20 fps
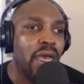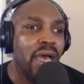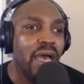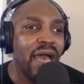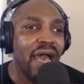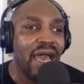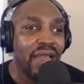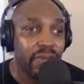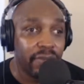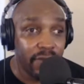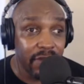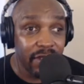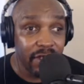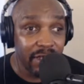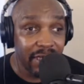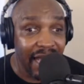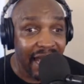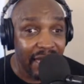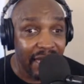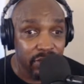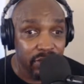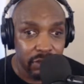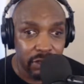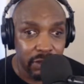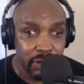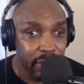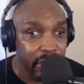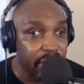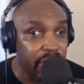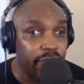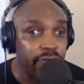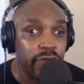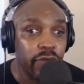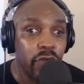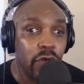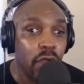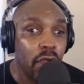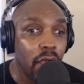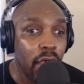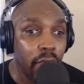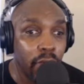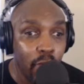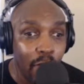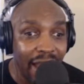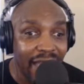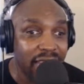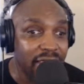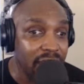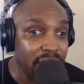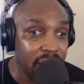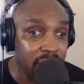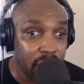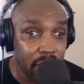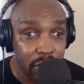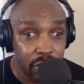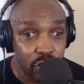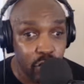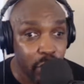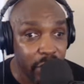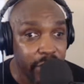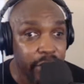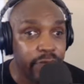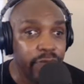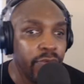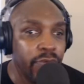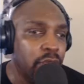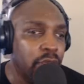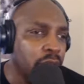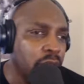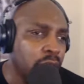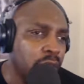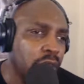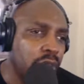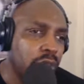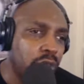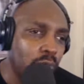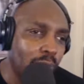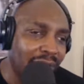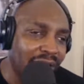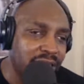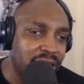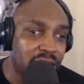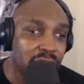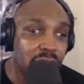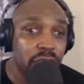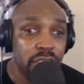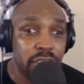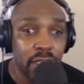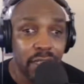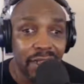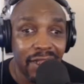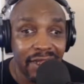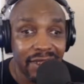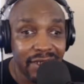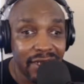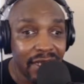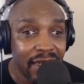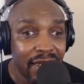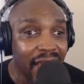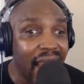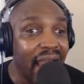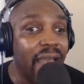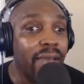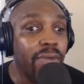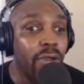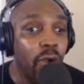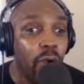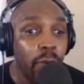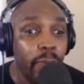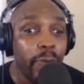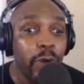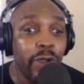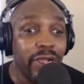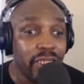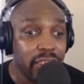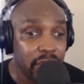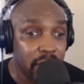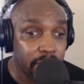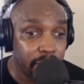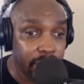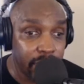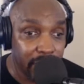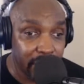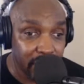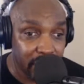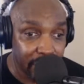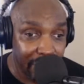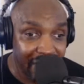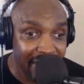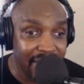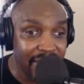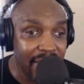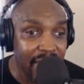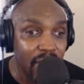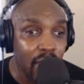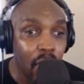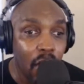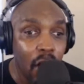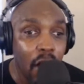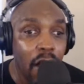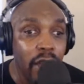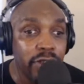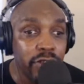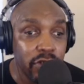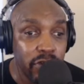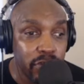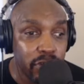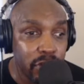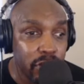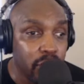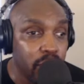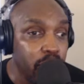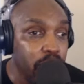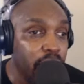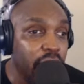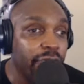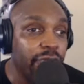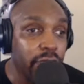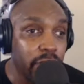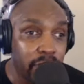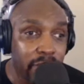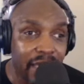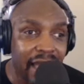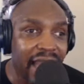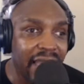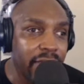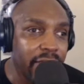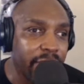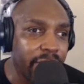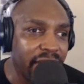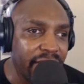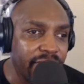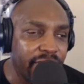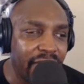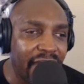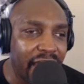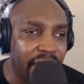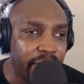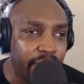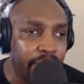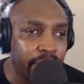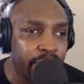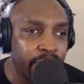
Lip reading: out of this live stream, whether if you're watching us on Twitter, you're watching us on LinkedIn Live, or especially on YouTube, if you've gotten great value